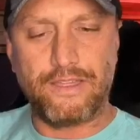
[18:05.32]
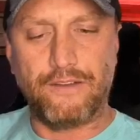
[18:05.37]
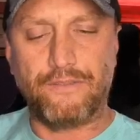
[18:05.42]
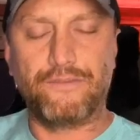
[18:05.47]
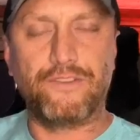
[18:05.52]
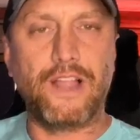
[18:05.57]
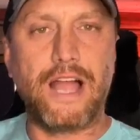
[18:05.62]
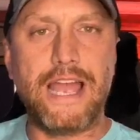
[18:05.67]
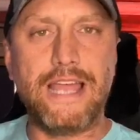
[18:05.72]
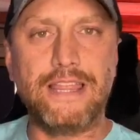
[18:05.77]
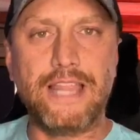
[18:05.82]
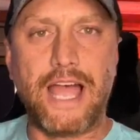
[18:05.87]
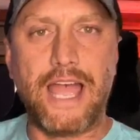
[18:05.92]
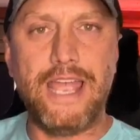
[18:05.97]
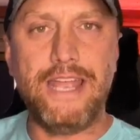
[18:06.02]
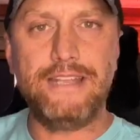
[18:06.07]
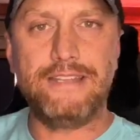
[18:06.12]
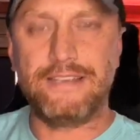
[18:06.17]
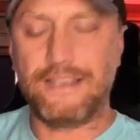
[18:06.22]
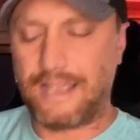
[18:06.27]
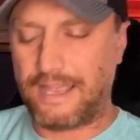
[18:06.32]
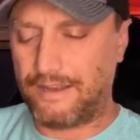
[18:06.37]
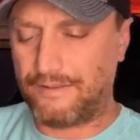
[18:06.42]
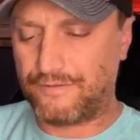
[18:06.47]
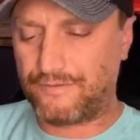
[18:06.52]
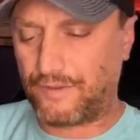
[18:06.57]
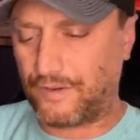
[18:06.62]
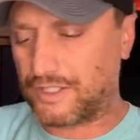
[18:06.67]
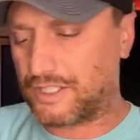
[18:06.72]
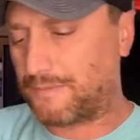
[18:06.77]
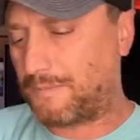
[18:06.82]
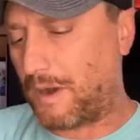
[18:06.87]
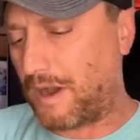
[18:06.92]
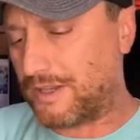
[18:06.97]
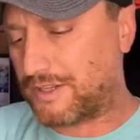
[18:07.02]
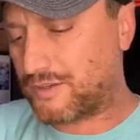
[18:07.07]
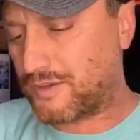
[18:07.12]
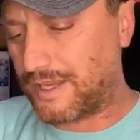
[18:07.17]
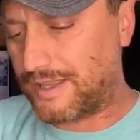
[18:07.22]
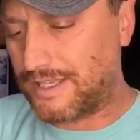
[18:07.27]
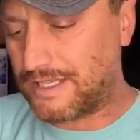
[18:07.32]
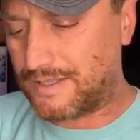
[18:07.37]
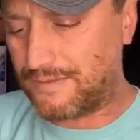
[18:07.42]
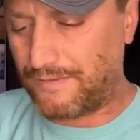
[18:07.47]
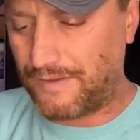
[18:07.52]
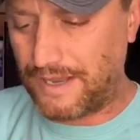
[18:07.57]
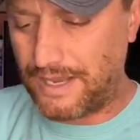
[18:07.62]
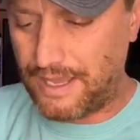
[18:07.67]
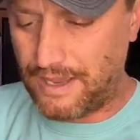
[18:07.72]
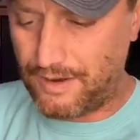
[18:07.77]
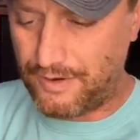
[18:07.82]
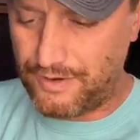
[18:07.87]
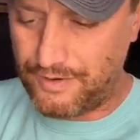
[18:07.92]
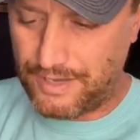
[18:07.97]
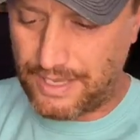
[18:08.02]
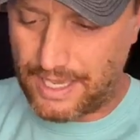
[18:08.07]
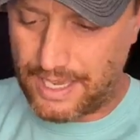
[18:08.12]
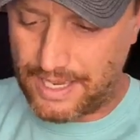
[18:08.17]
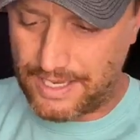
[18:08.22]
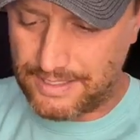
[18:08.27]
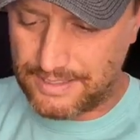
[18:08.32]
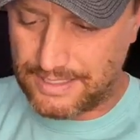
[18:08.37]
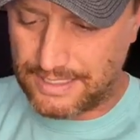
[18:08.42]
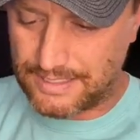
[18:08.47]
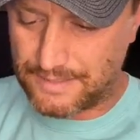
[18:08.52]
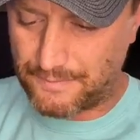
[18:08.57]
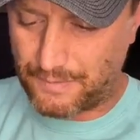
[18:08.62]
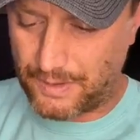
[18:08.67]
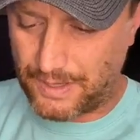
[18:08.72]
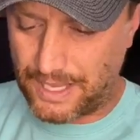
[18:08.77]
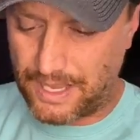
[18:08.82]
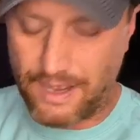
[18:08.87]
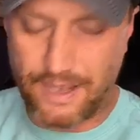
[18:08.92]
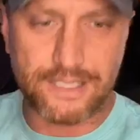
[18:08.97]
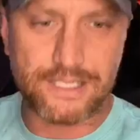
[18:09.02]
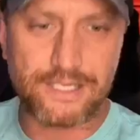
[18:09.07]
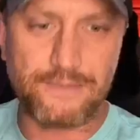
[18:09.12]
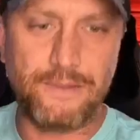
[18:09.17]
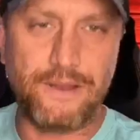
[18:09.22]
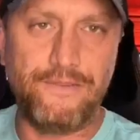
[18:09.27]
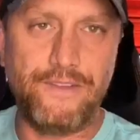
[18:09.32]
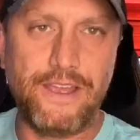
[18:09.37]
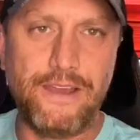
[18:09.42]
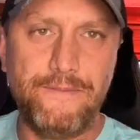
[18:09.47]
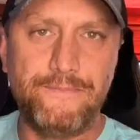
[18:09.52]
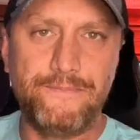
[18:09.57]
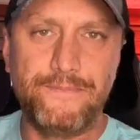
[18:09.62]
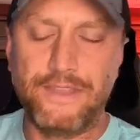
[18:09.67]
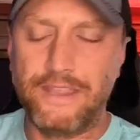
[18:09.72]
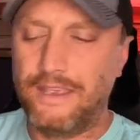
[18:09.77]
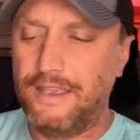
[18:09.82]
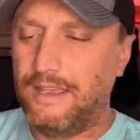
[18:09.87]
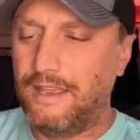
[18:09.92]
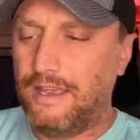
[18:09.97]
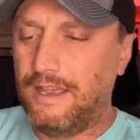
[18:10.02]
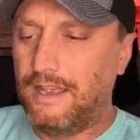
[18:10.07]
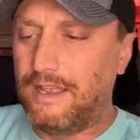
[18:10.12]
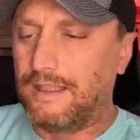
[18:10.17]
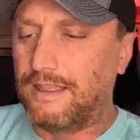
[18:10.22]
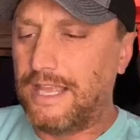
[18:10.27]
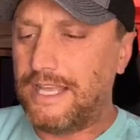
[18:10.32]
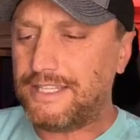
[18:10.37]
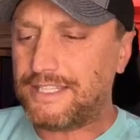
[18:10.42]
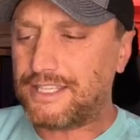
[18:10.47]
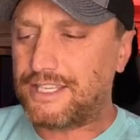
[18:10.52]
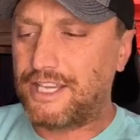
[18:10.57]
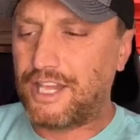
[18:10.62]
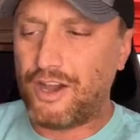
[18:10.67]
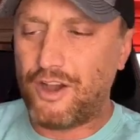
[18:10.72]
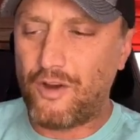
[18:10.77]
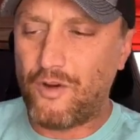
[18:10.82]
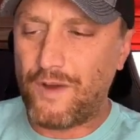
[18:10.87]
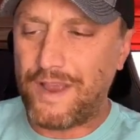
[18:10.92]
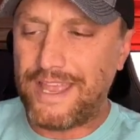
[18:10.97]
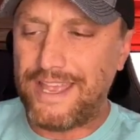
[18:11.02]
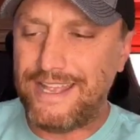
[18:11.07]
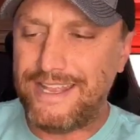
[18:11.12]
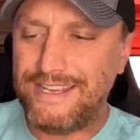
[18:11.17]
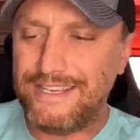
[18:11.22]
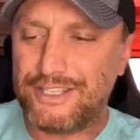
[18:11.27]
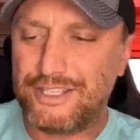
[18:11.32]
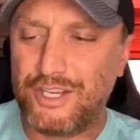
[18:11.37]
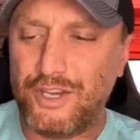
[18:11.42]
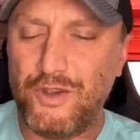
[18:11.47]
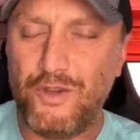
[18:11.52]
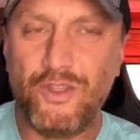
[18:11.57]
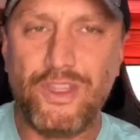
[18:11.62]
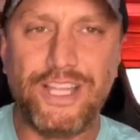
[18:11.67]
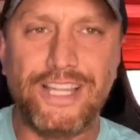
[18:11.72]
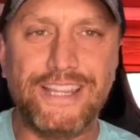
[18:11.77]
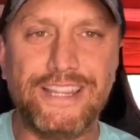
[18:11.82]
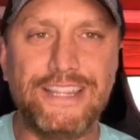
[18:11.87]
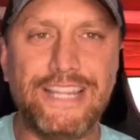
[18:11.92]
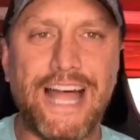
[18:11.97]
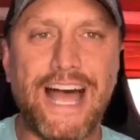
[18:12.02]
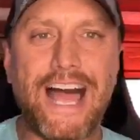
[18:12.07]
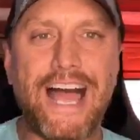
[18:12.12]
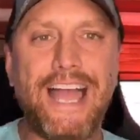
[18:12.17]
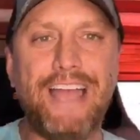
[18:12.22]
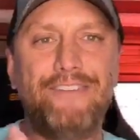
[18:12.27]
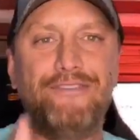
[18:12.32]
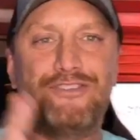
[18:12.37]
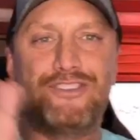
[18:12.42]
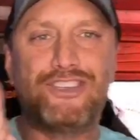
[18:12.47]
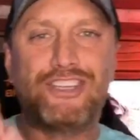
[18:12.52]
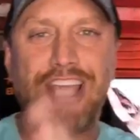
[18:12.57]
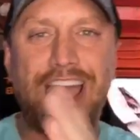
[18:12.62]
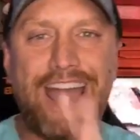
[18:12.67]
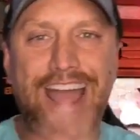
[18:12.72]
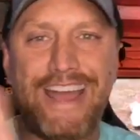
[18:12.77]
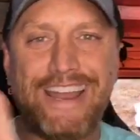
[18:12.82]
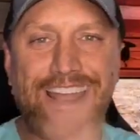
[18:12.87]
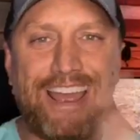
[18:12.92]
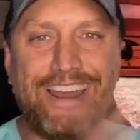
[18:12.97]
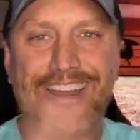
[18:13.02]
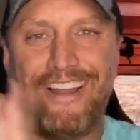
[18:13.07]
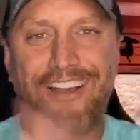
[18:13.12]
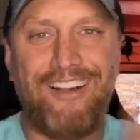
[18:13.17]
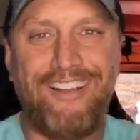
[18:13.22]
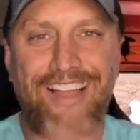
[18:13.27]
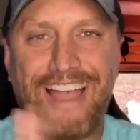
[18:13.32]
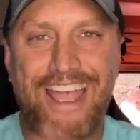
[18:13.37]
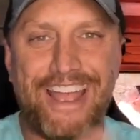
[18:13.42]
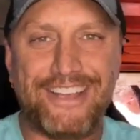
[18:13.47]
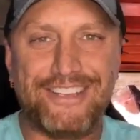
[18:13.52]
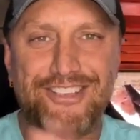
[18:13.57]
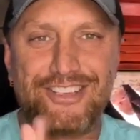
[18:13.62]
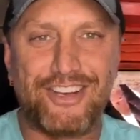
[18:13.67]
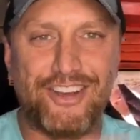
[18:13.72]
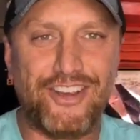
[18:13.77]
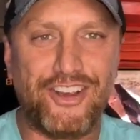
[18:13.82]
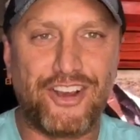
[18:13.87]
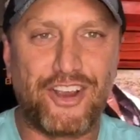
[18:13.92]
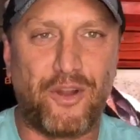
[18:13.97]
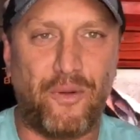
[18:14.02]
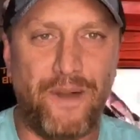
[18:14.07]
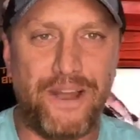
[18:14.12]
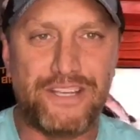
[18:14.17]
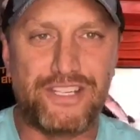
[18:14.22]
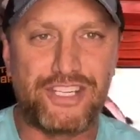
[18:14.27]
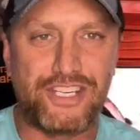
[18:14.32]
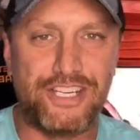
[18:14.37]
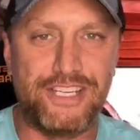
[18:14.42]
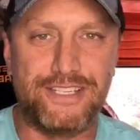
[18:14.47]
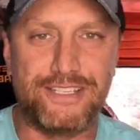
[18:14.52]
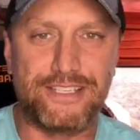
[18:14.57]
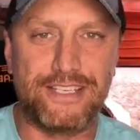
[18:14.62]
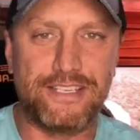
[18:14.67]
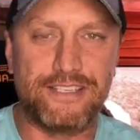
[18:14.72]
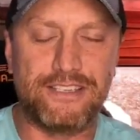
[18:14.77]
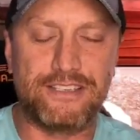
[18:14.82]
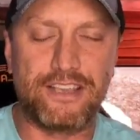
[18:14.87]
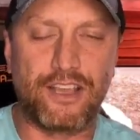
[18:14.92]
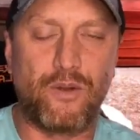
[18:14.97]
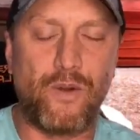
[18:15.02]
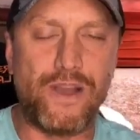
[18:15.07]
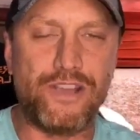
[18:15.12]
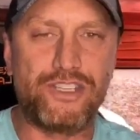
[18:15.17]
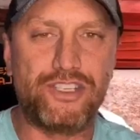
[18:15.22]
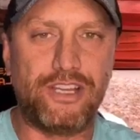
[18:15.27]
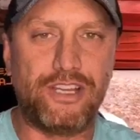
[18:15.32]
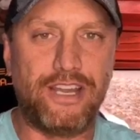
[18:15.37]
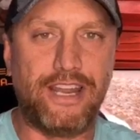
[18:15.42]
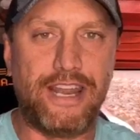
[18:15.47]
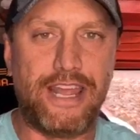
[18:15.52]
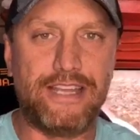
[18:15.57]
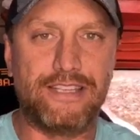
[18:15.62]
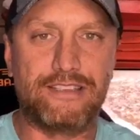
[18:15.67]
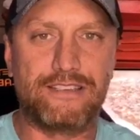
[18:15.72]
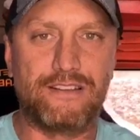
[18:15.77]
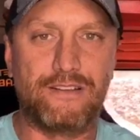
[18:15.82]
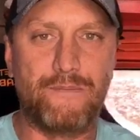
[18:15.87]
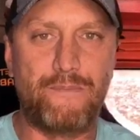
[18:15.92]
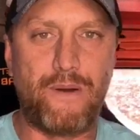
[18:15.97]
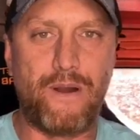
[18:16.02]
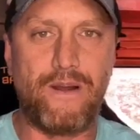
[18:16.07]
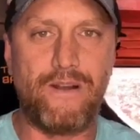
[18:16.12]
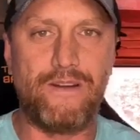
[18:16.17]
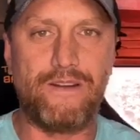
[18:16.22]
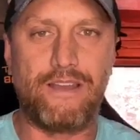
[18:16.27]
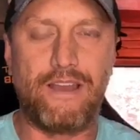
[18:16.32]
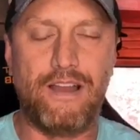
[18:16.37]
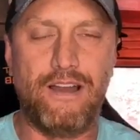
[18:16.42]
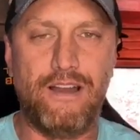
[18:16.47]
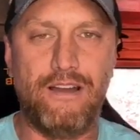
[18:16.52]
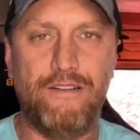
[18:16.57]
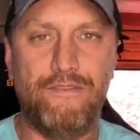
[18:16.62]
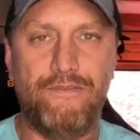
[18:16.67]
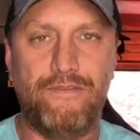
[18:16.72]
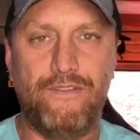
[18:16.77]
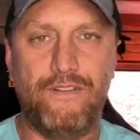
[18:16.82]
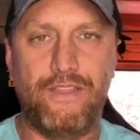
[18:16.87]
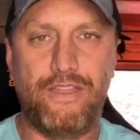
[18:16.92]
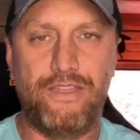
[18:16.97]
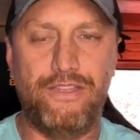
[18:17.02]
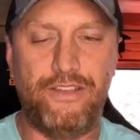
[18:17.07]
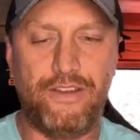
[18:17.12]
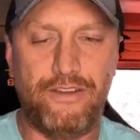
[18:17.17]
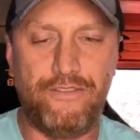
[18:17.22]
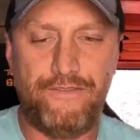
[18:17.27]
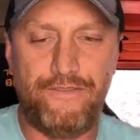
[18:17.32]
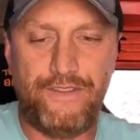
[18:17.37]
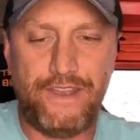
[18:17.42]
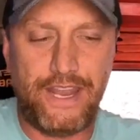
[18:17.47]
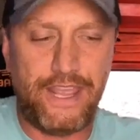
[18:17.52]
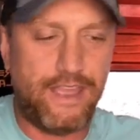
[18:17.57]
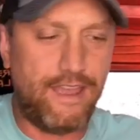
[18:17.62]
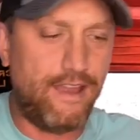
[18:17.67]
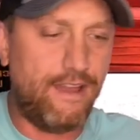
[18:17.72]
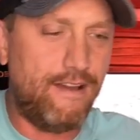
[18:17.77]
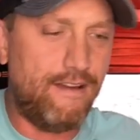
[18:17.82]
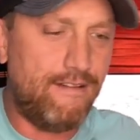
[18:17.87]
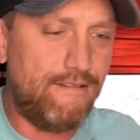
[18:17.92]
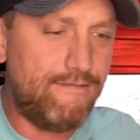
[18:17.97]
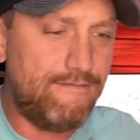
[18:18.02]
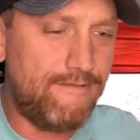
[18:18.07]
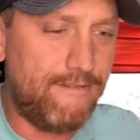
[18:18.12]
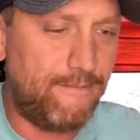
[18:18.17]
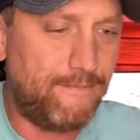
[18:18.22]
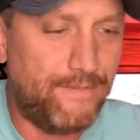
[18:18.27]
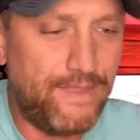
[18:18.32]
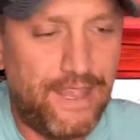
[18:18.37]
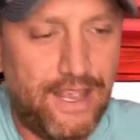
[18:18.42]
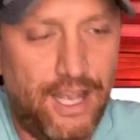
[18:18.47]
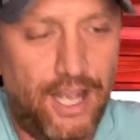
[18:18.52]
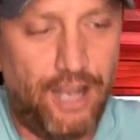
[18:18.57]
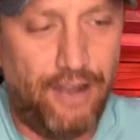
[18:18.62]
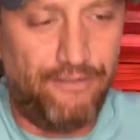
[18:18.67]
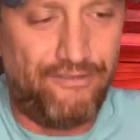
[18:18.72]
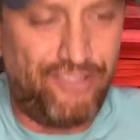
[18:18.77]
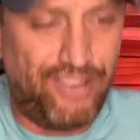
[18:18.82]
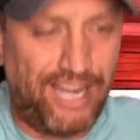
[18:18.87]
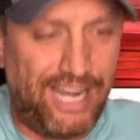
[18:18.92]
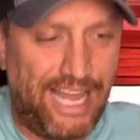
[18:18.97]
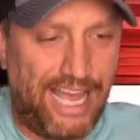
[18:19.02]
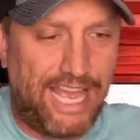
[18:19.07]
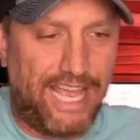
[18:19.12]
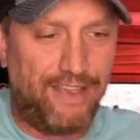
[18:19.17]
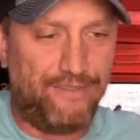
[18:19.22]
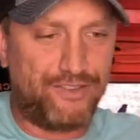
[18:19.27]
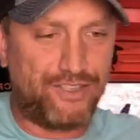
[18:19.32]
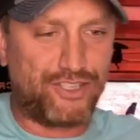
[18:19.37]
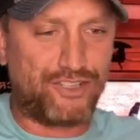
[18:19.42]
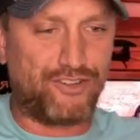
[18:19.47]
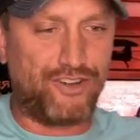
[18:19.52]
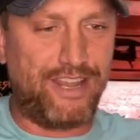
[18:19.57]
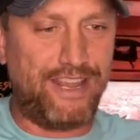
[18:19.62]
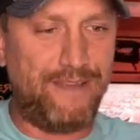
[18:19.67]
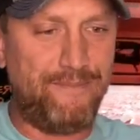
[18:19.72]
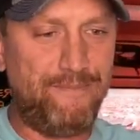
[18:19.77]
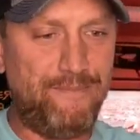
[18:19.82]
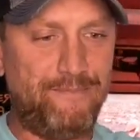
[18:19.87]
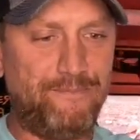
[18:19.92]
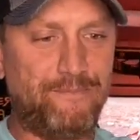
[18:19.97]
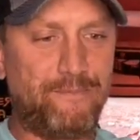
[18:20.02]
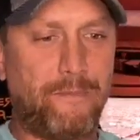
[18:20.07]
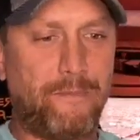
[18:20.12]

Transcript: FLY-LITE and for sponsoring this video, you guys. That's pretty awesome of you. Let's go into the live chat and I'll answer your questions. This is the question and answer part of the video, of the live stream.